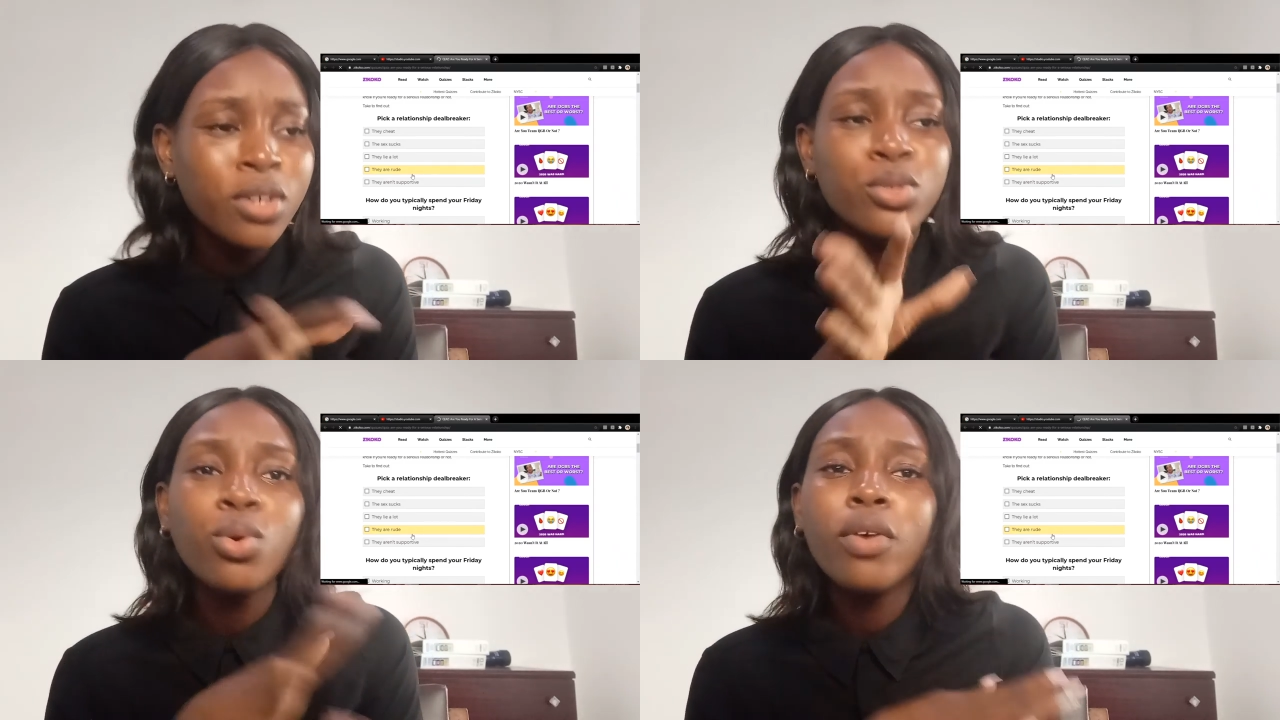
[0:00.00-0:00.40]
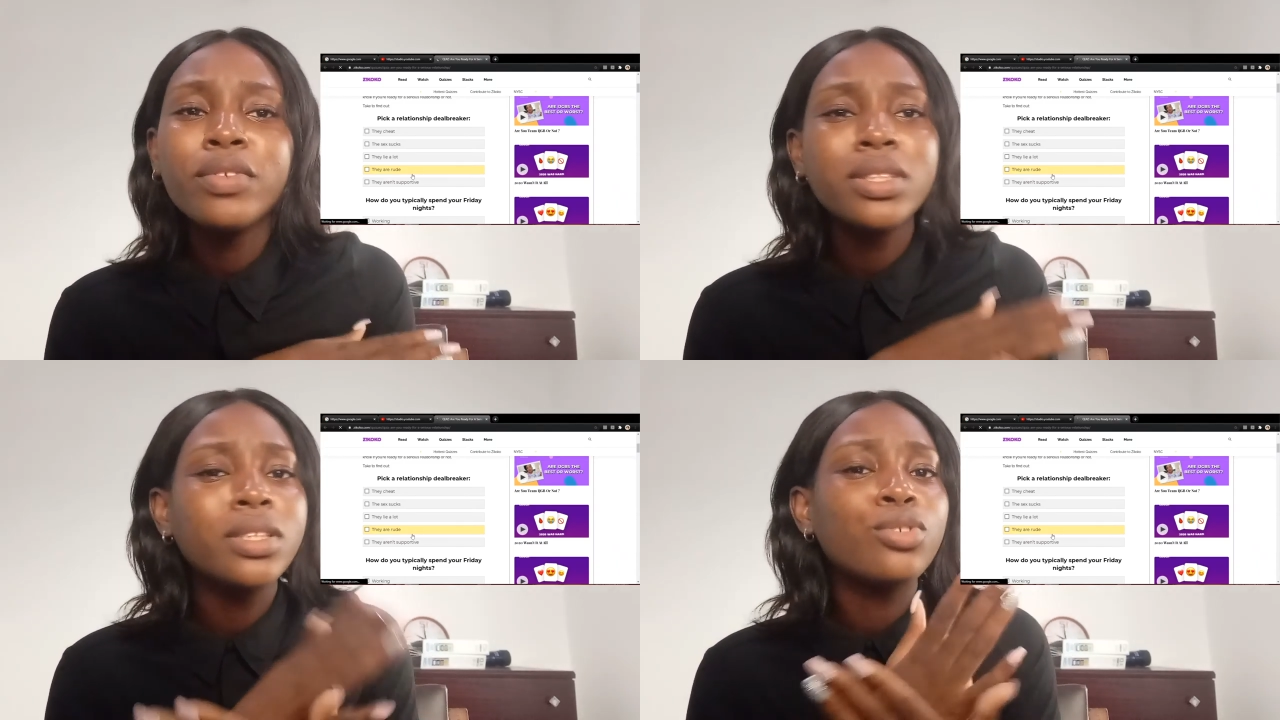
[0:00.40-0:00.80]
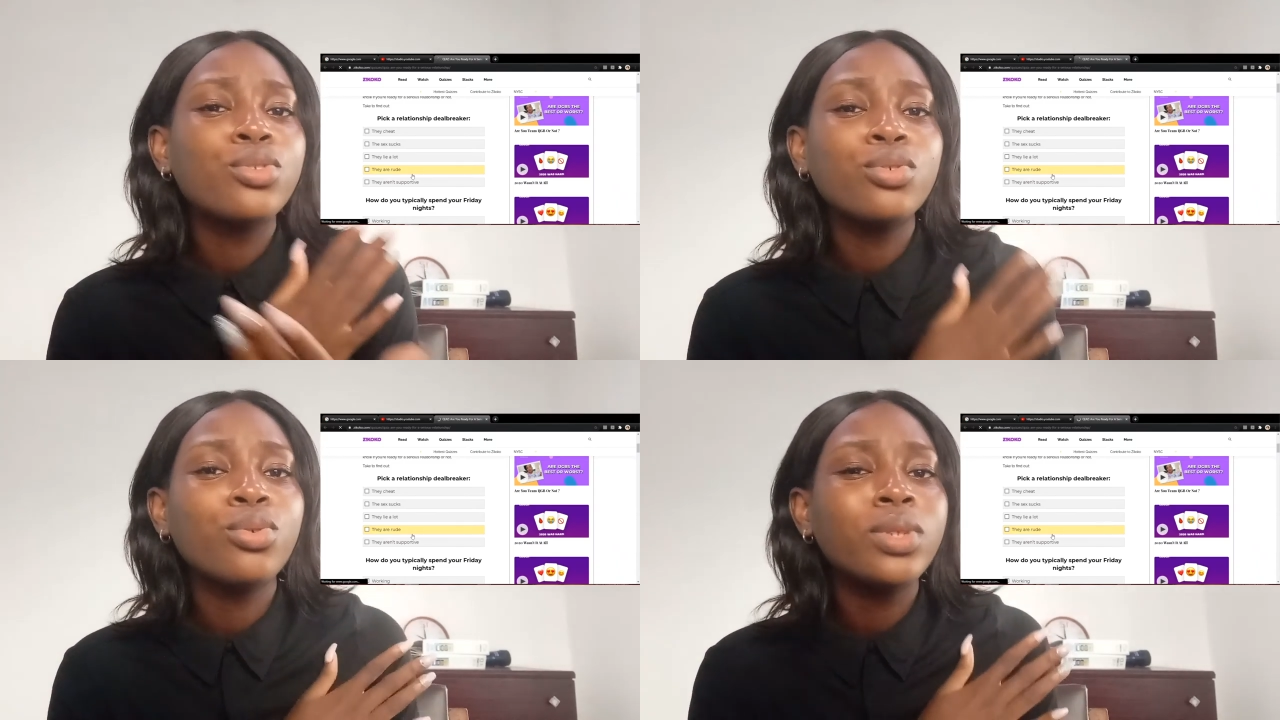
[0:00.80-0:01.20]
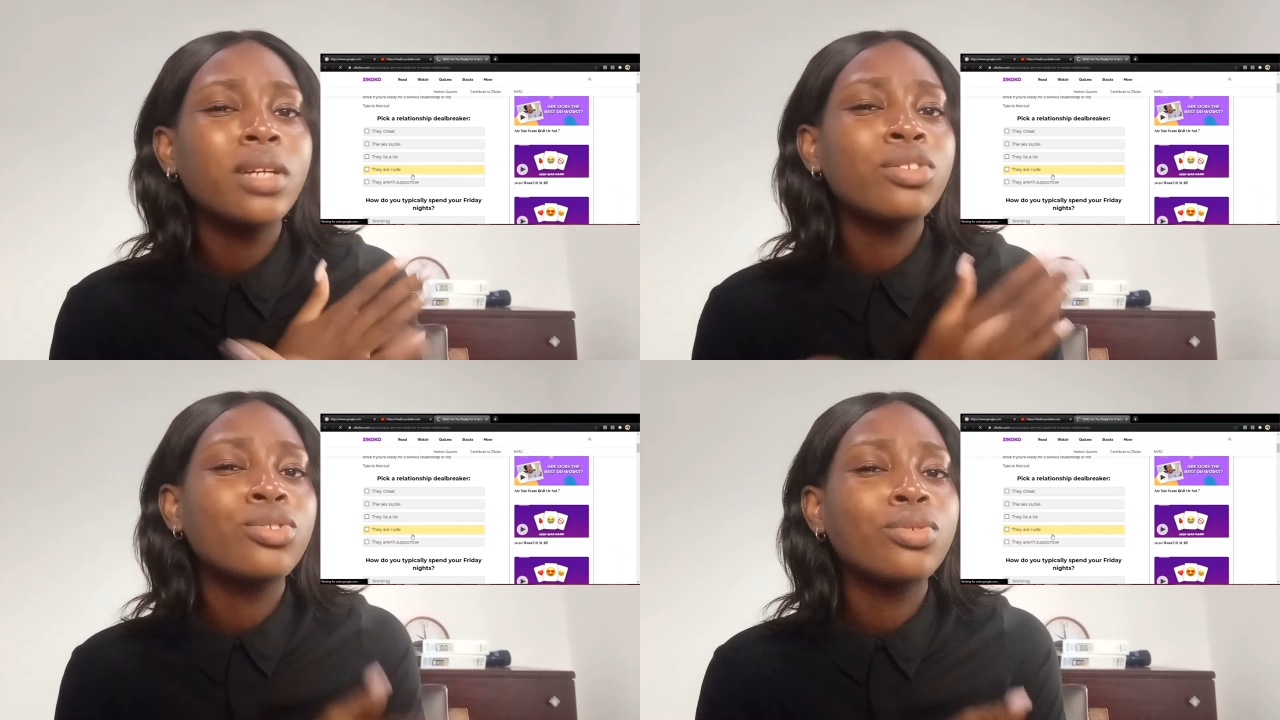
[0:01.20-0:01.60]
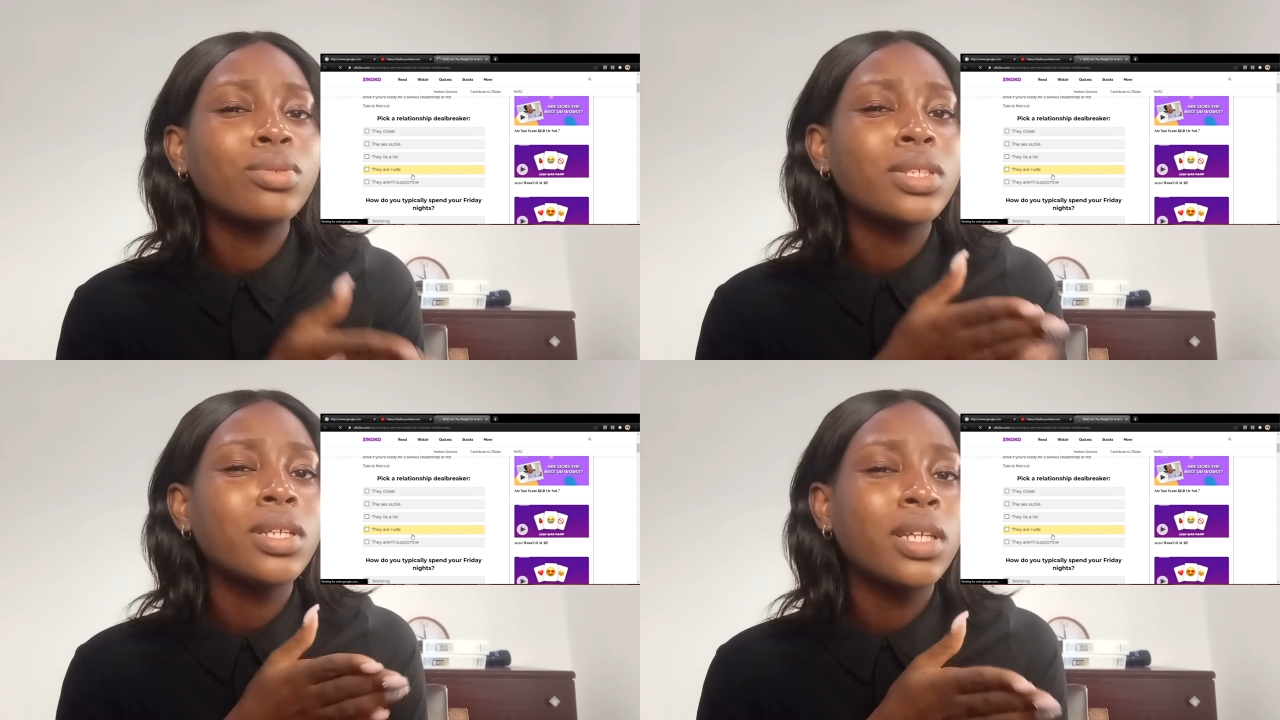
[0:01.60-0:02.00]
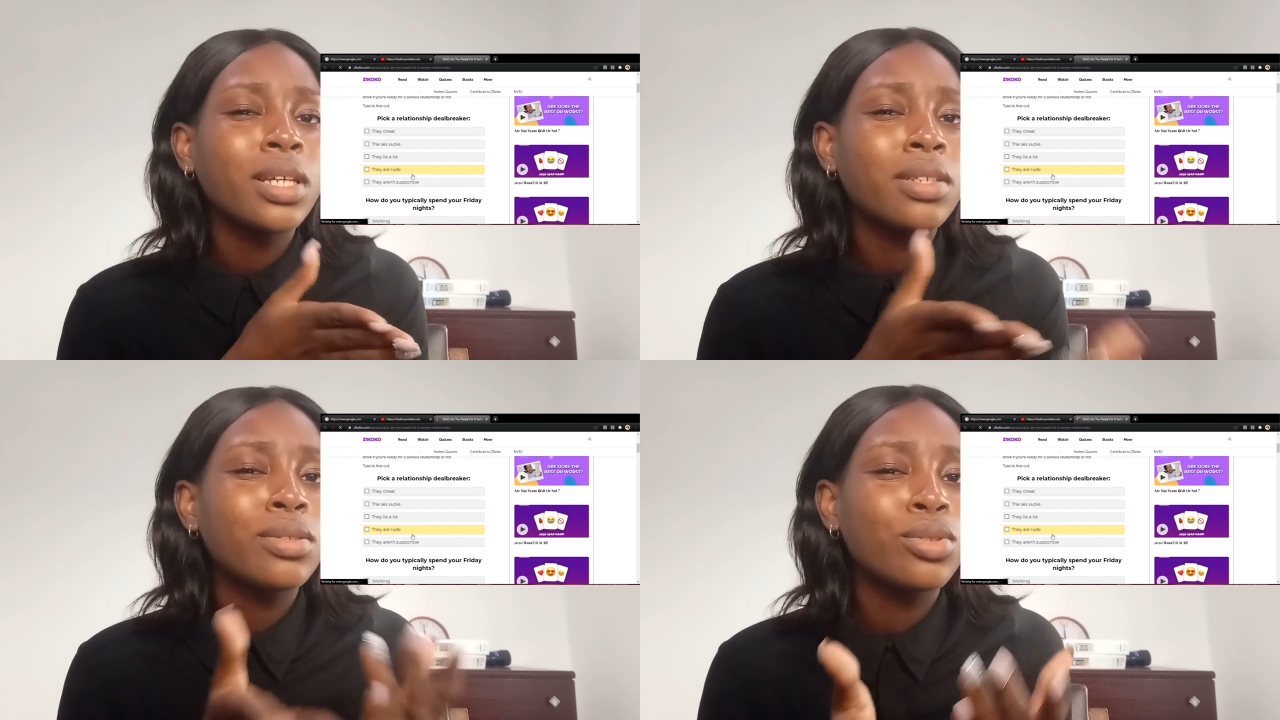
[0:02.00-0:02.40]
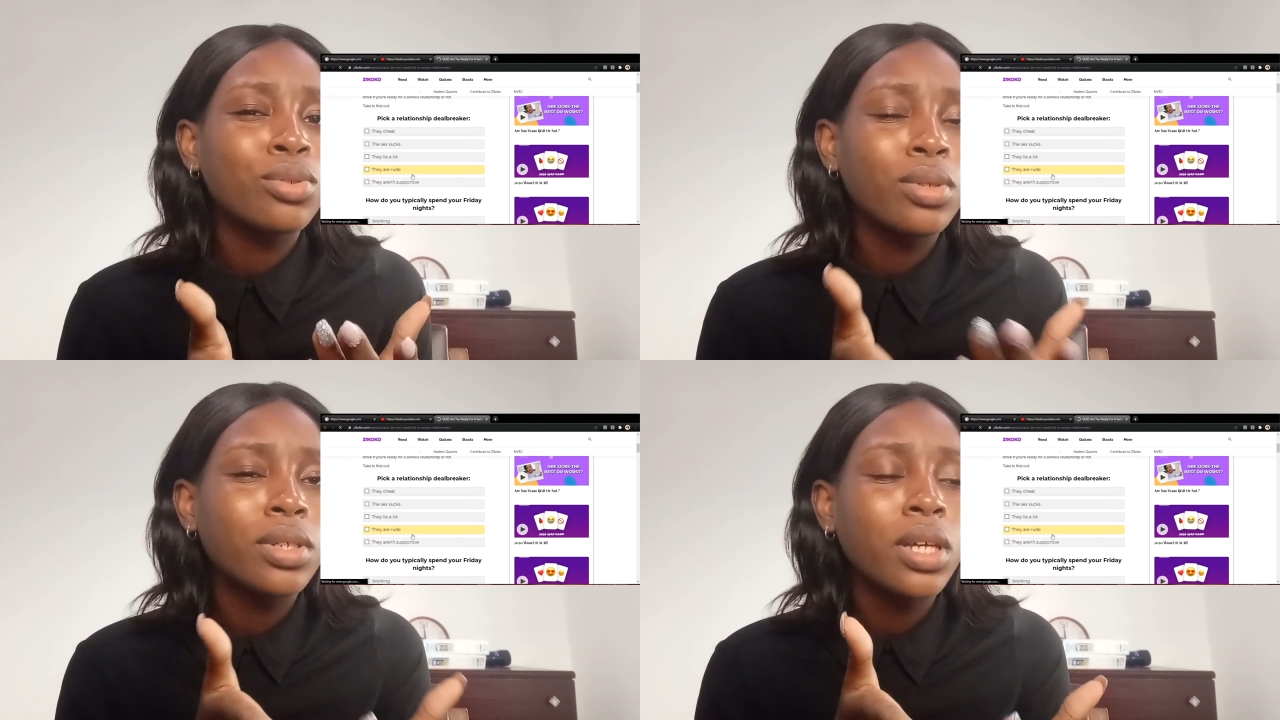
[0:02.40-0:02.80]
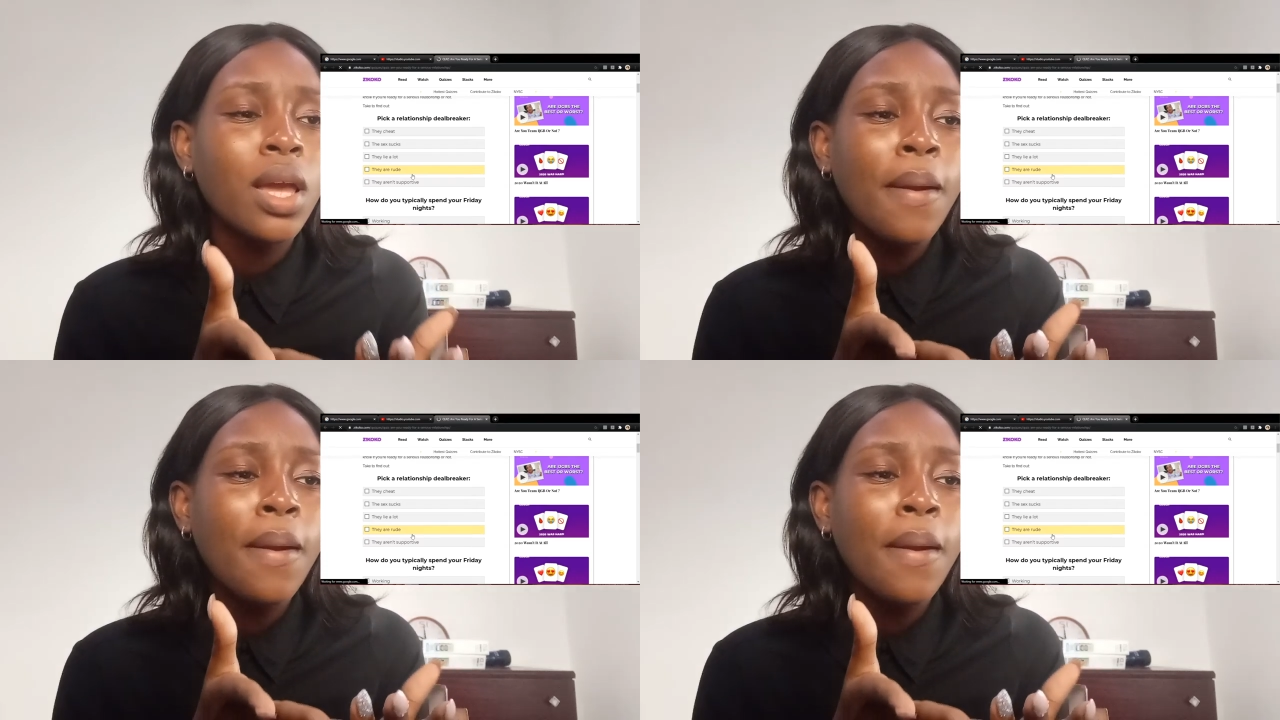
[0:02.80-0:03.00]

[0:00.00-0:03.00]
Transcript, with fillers: so obviously you should know that you shouldn't get into.